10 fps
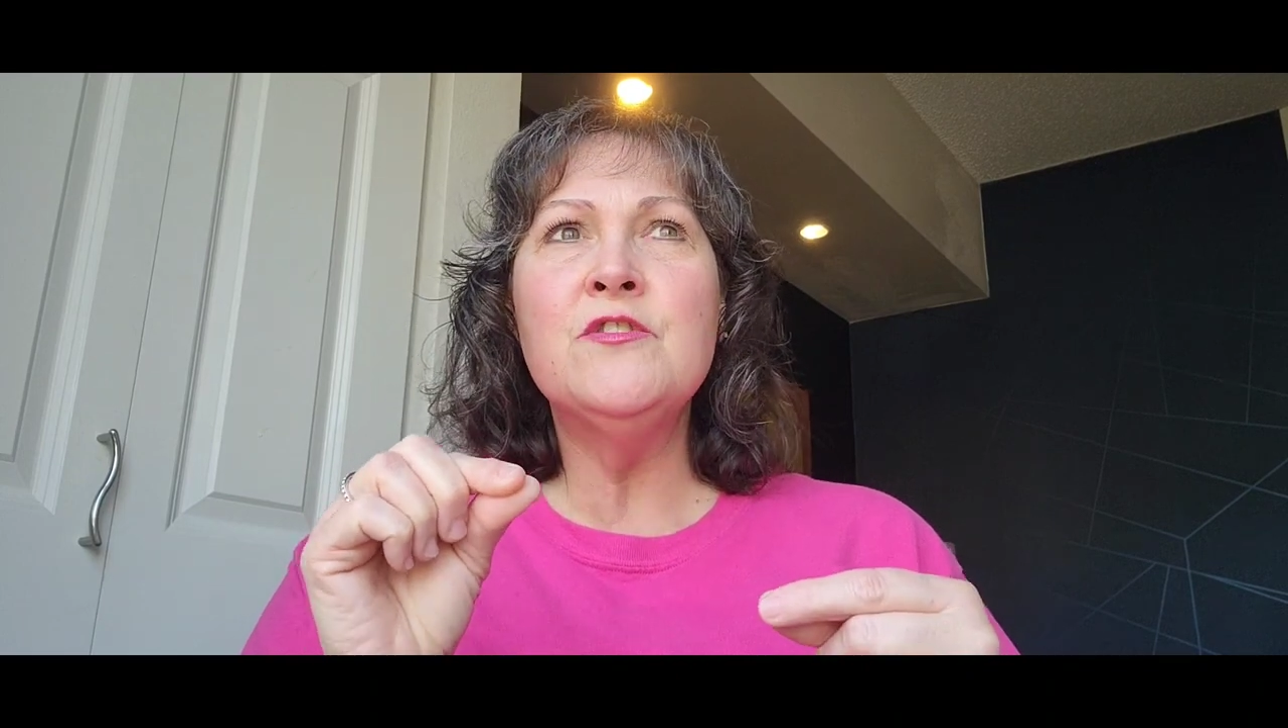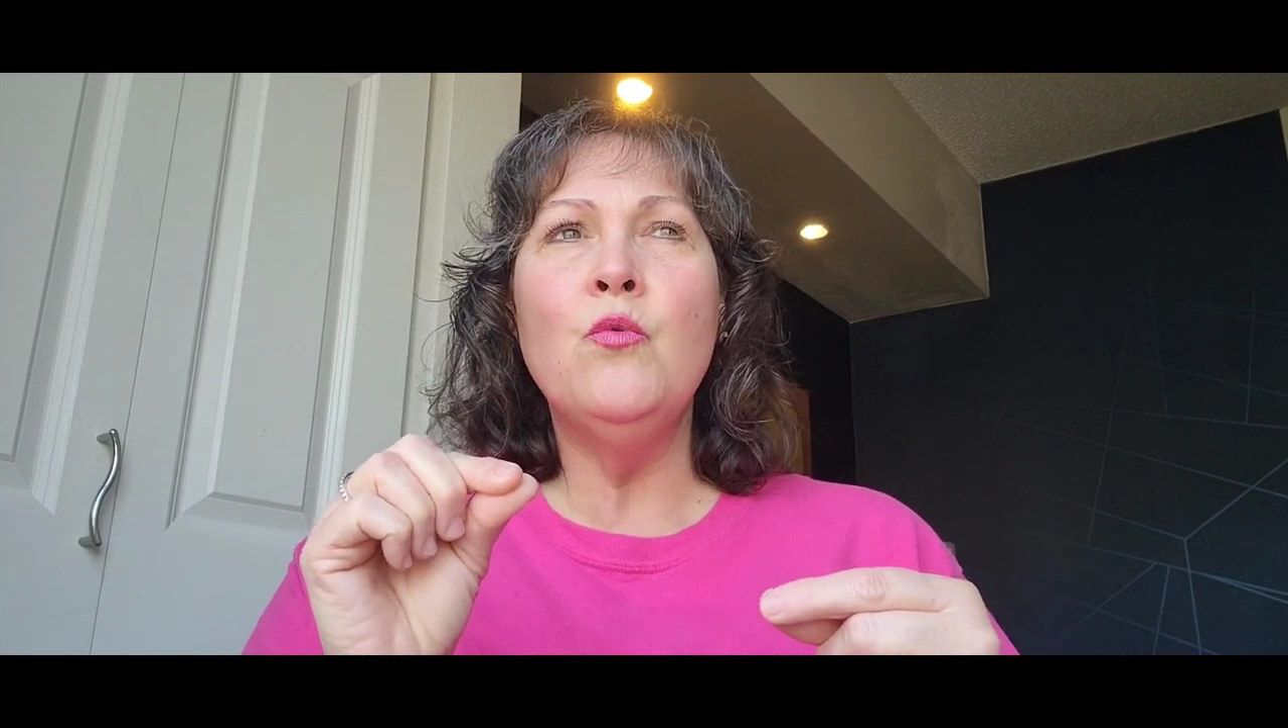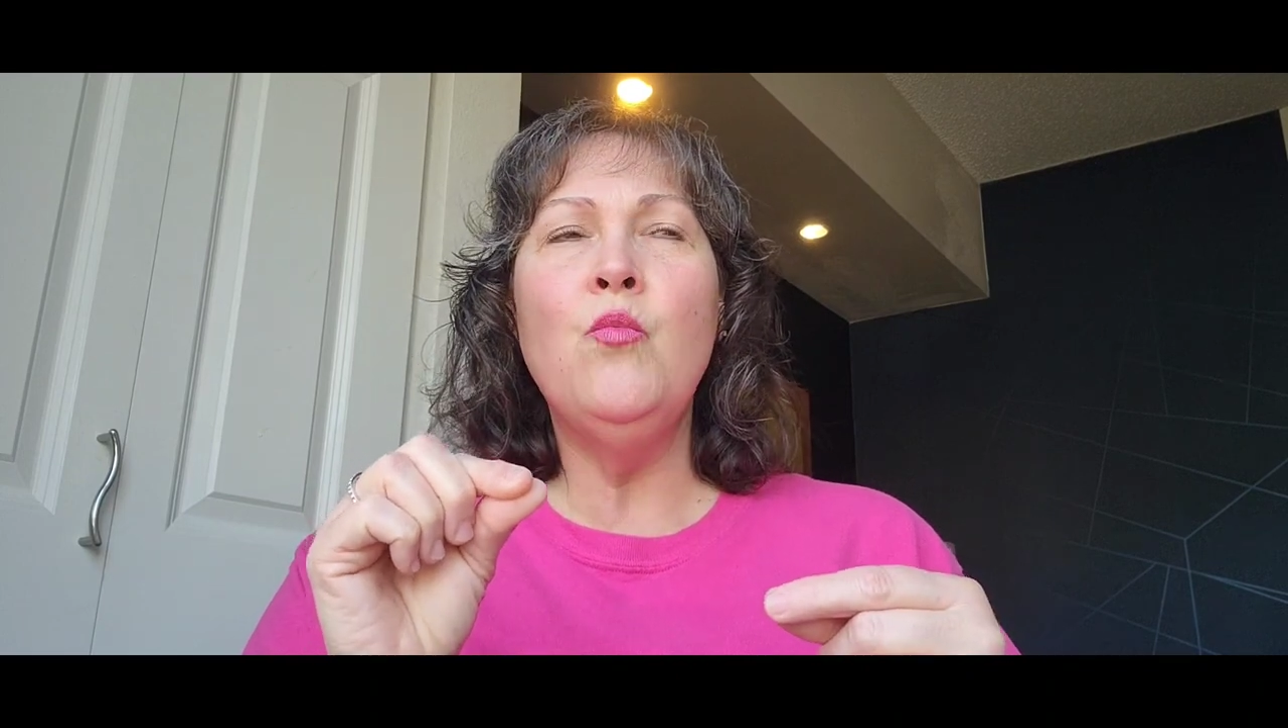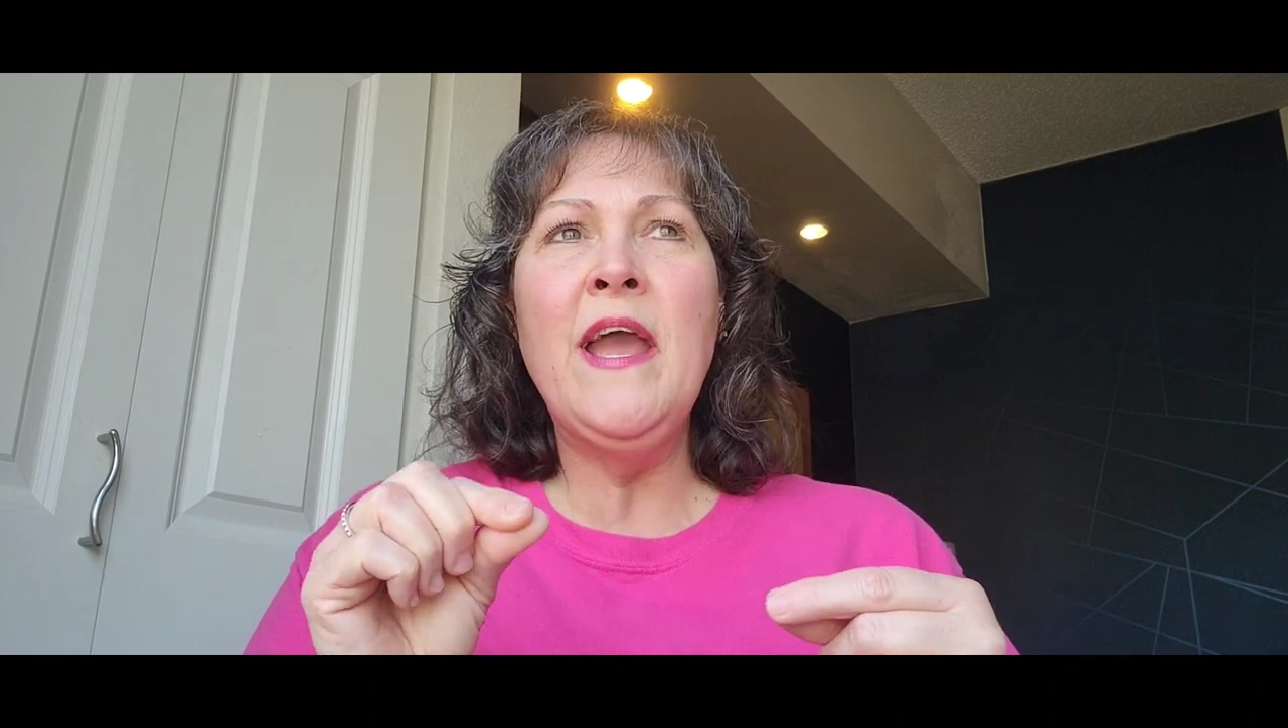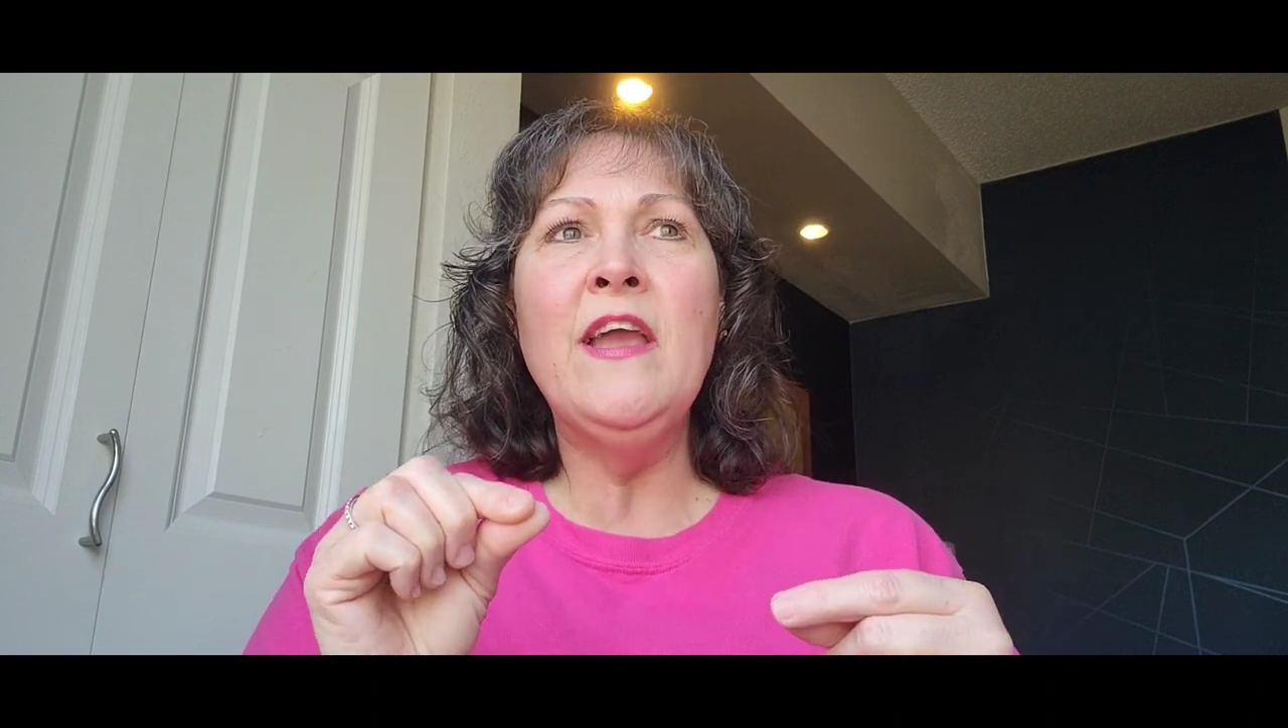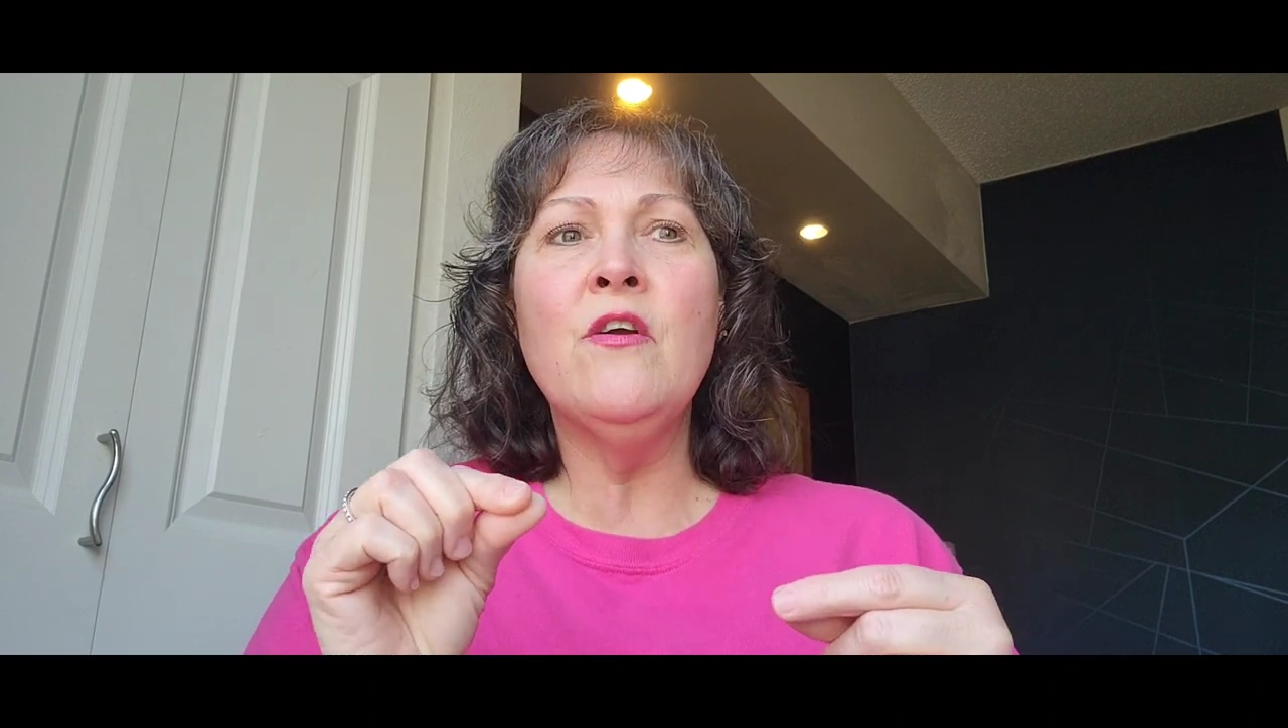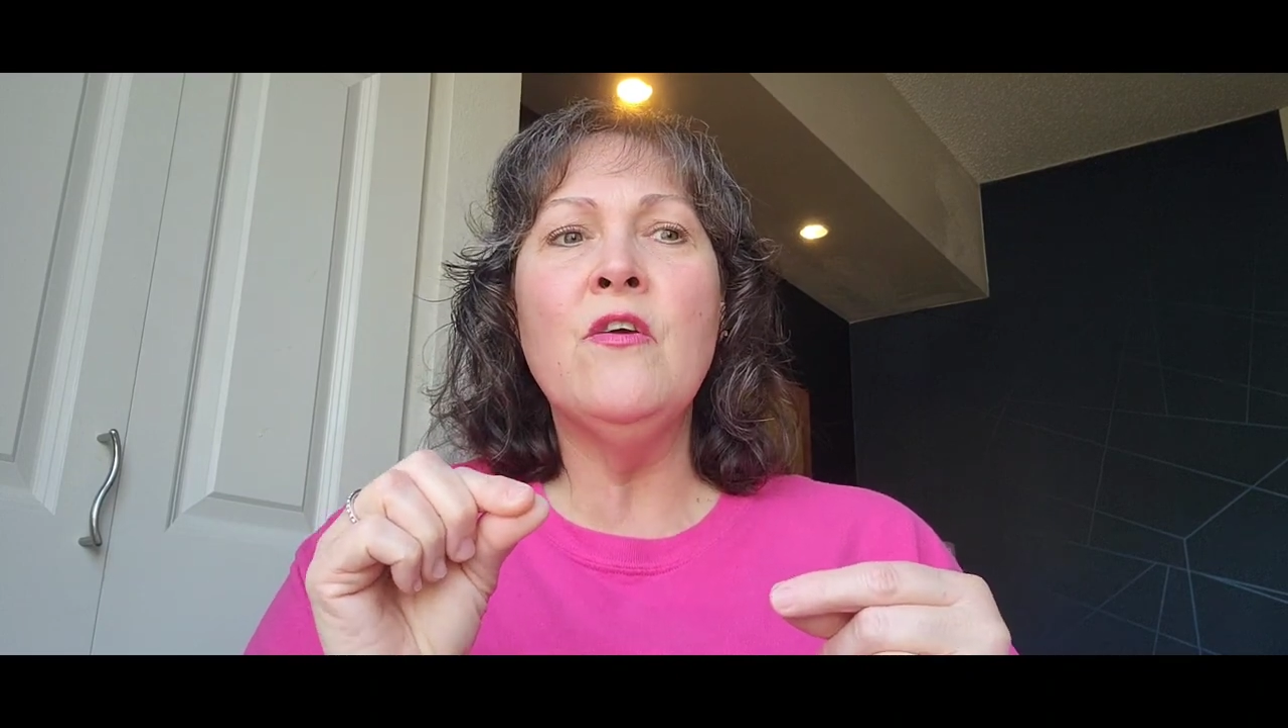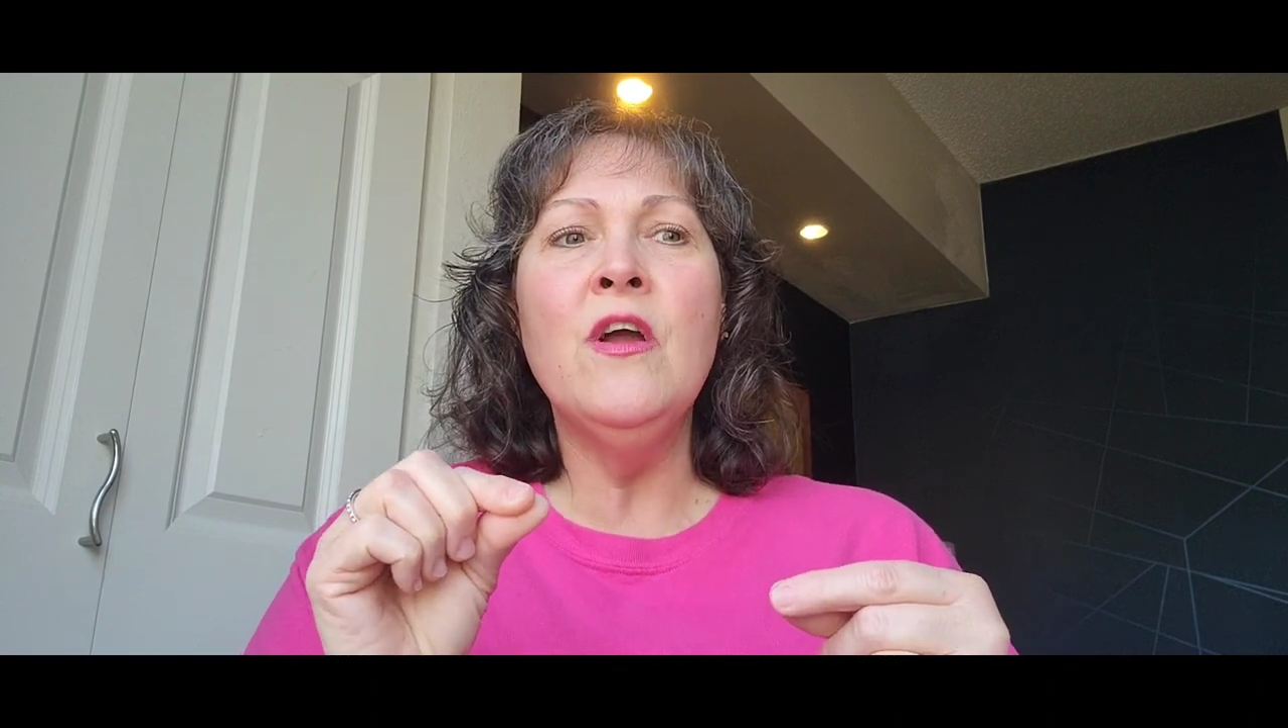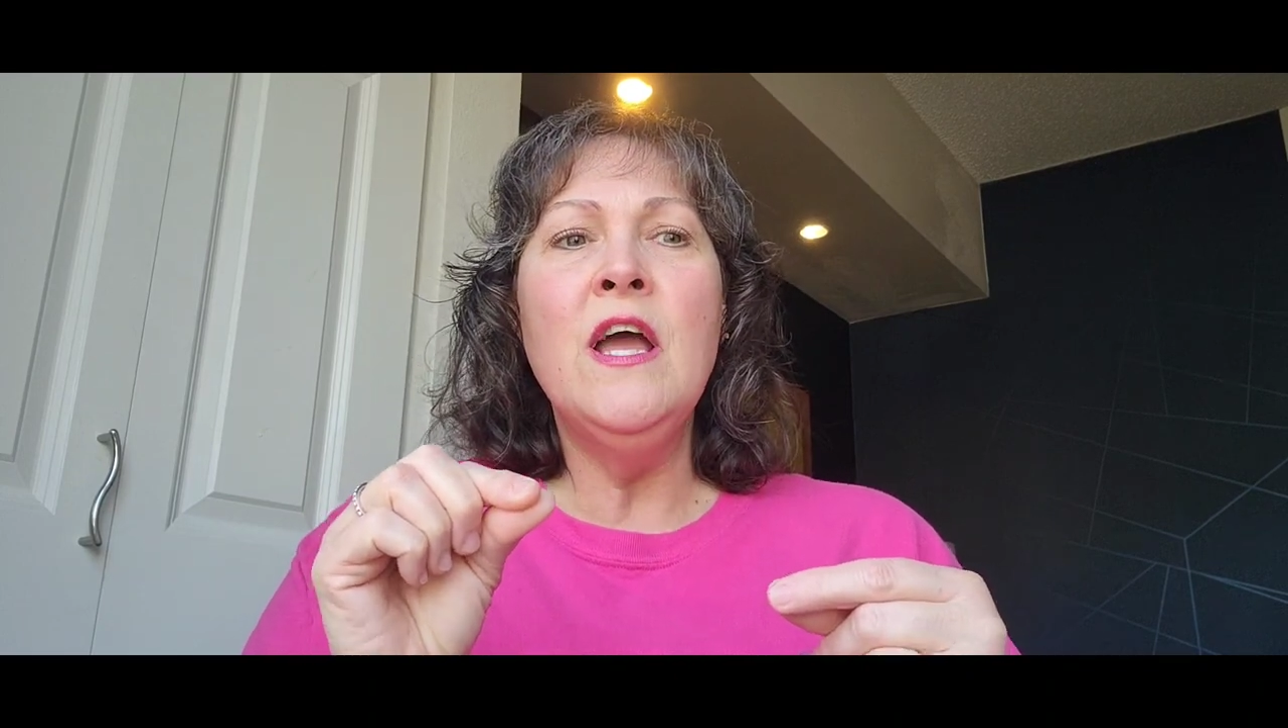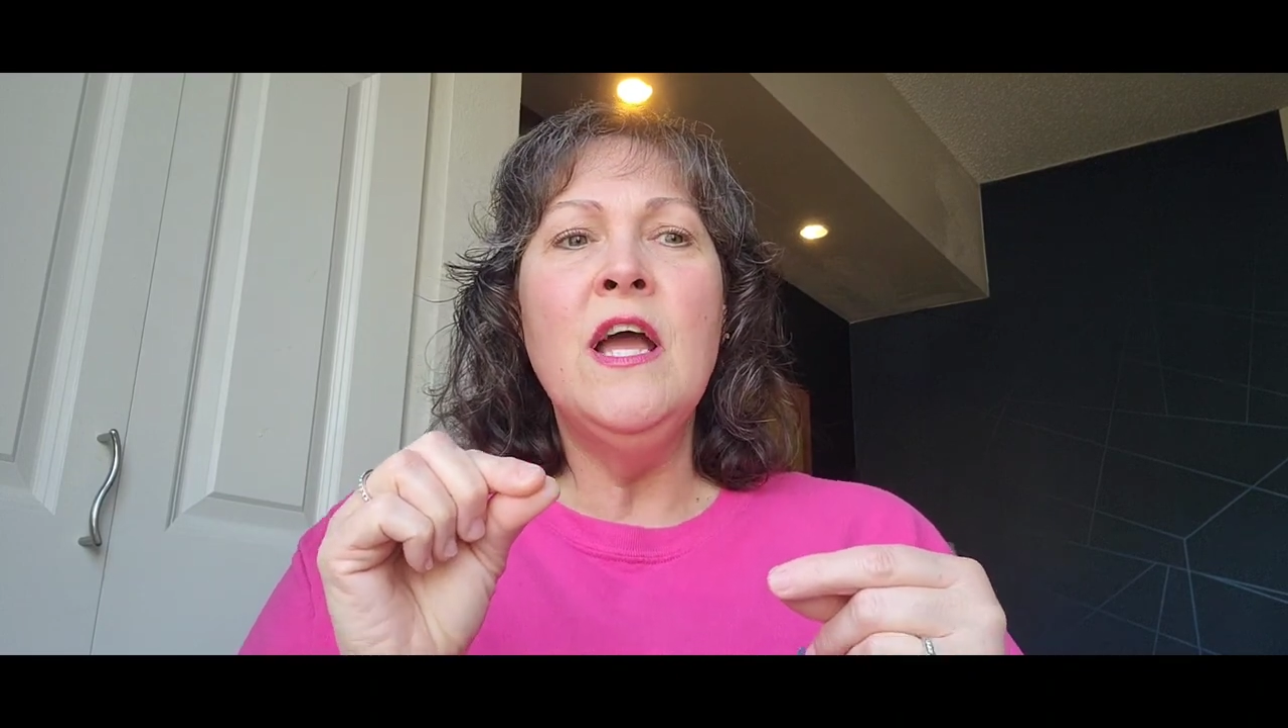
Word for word: to wear,